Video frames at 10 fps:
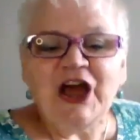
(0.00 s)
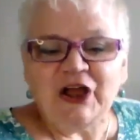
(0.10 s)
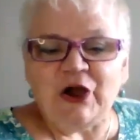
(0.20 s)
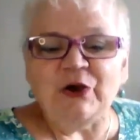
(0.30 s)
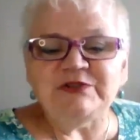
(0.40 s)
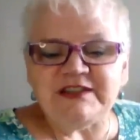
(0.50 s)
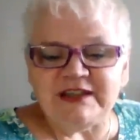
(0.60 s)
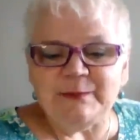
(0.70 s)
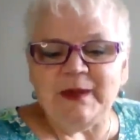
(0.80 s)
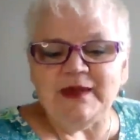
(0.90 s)
go
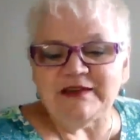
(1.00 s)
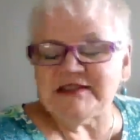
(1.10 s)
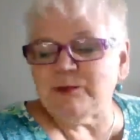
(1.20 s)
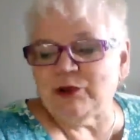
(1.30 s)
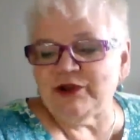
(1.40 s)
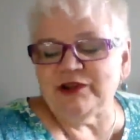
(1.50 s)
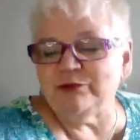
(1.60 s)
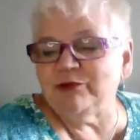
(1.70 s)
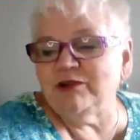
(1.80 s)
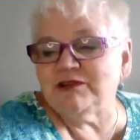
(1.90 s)
deep and explore your
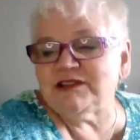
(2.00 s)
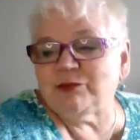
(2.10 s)
roots.